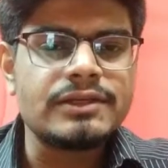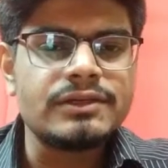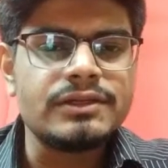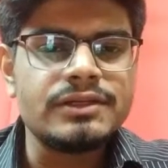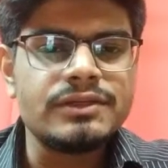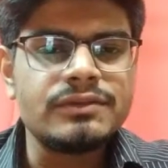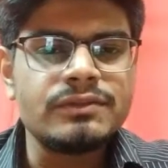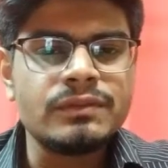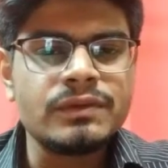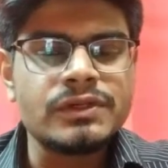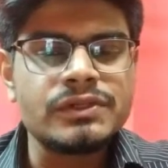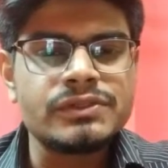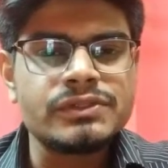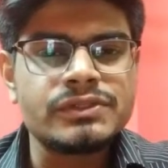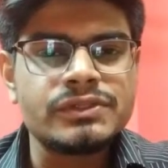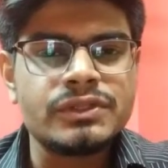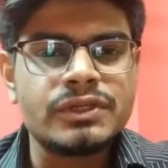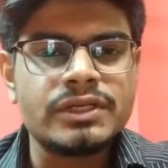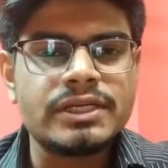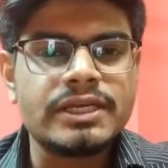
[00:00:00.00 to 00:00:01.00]
was
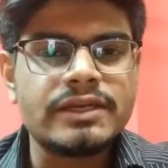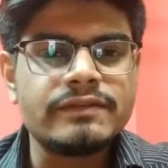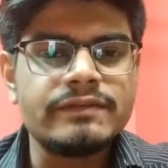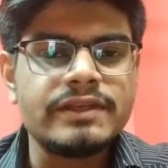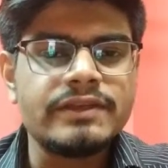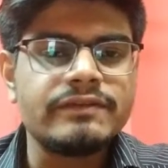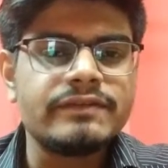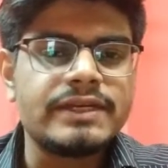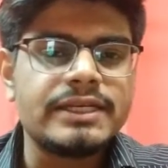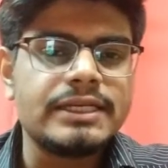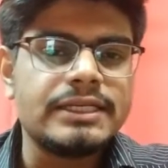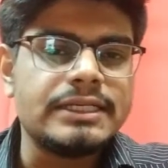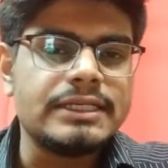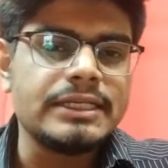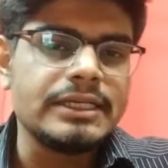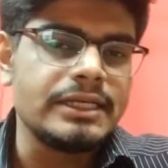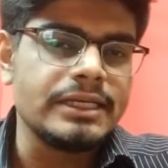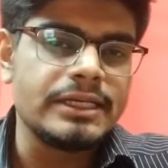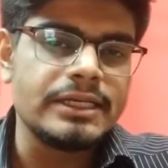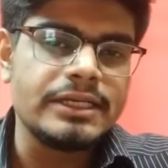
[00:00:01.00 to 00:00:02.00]
not having very
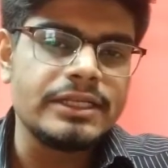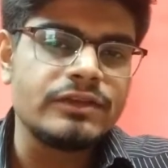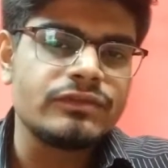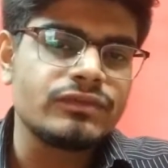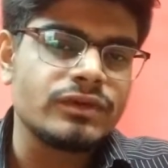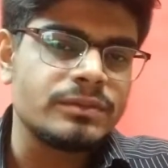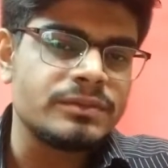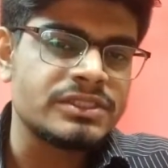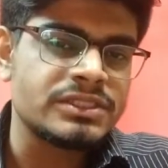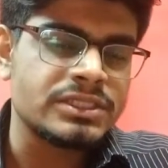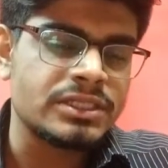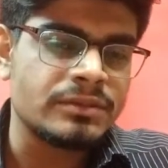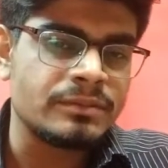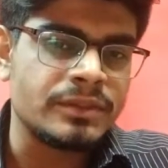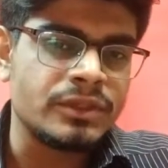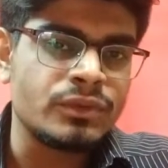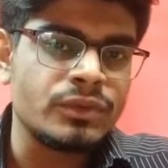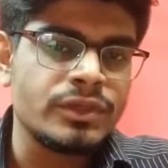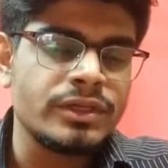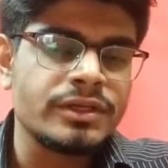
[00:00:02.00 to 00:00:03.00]
detailed information
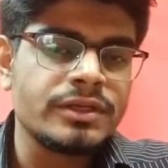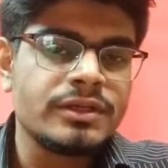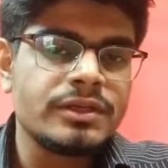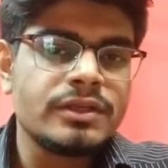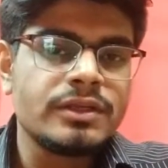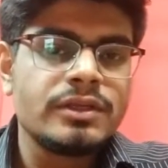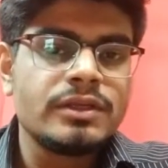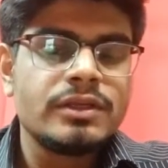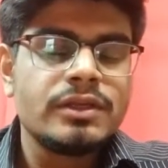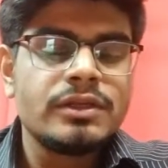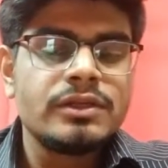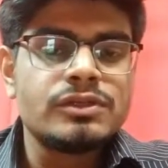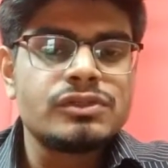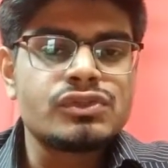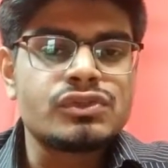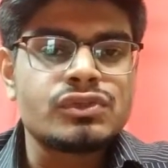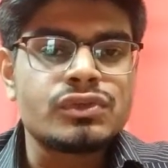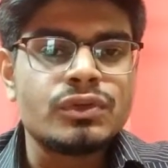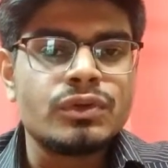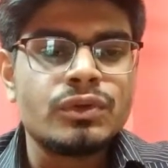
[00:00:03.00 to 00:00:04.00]
about.
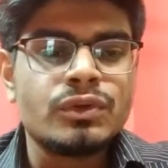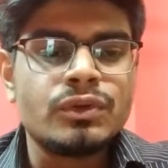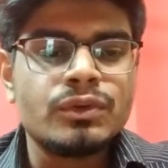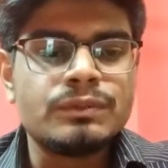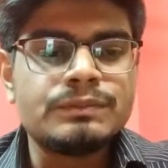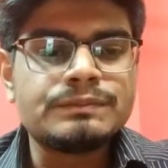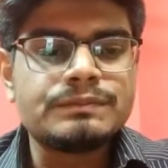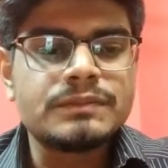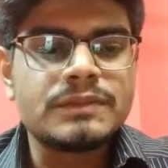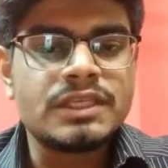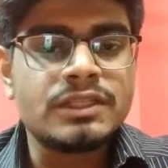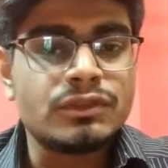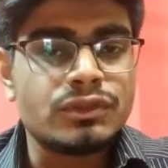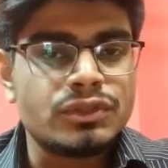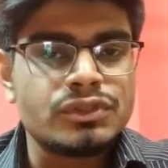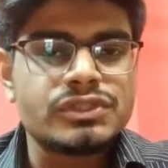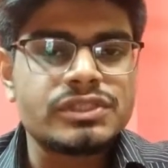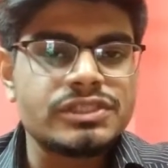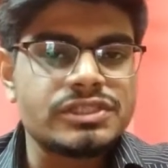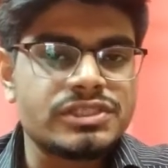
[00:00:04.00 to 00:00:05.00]
So in
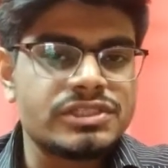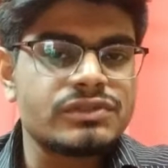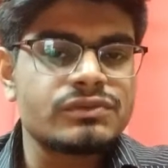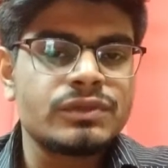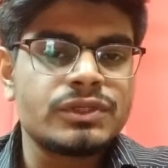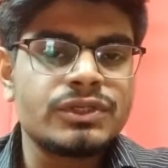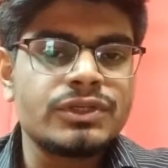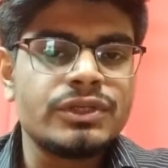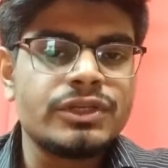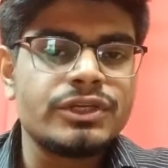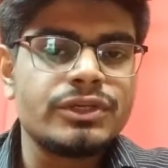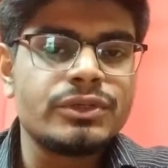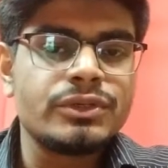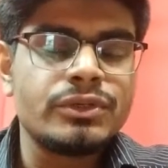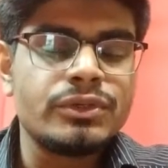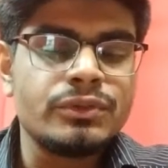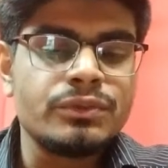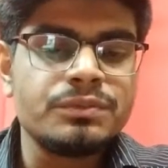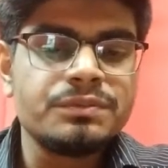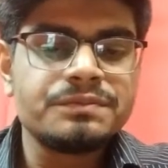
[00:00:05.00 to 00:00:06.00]
those cases, what you need to
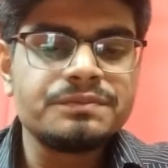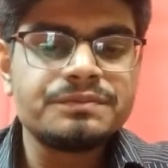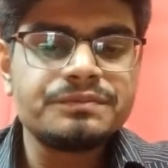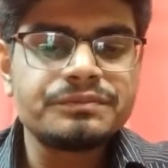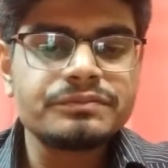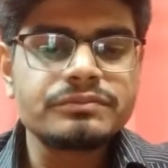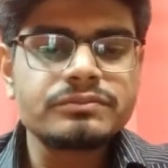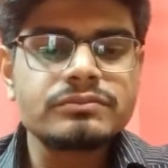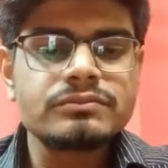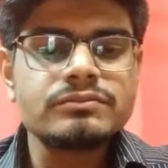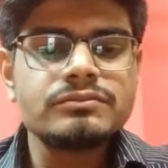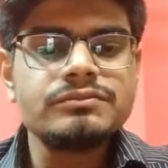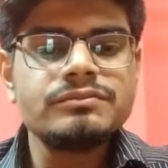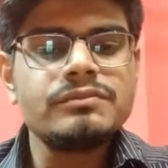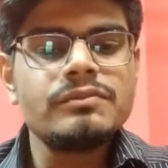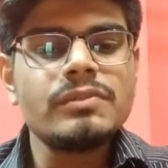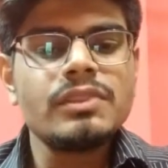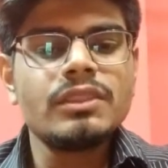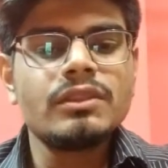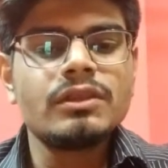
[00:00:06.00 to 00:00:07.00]
do,
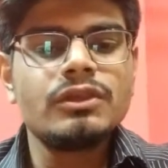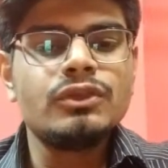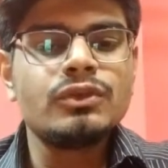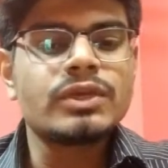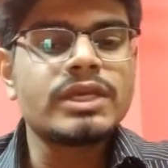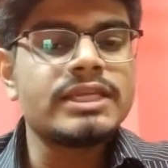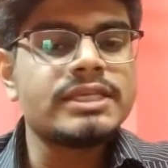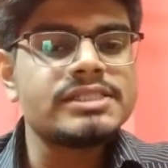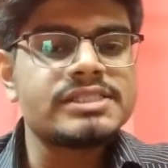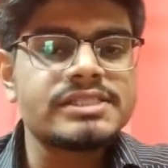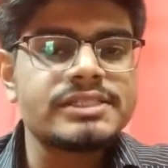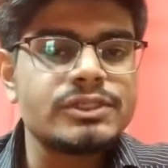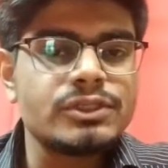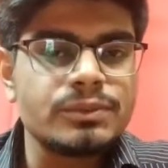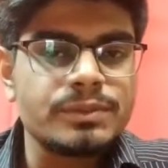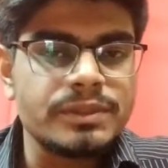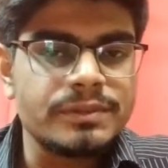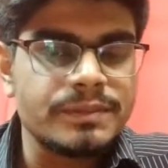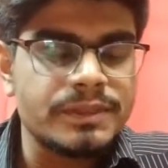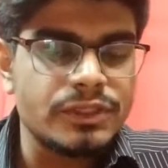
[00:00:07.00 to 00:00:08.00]
you can listen to
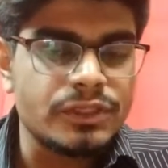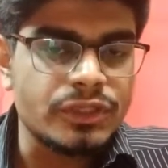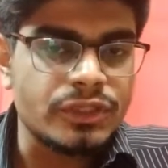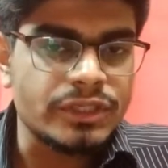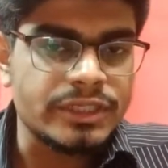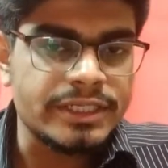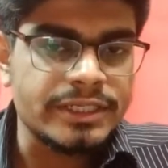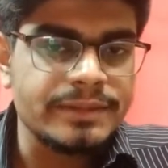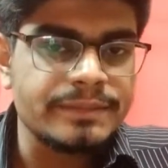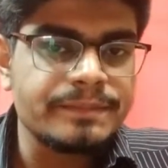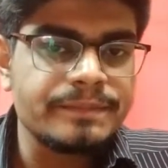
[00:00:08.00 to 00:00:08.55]
people talking.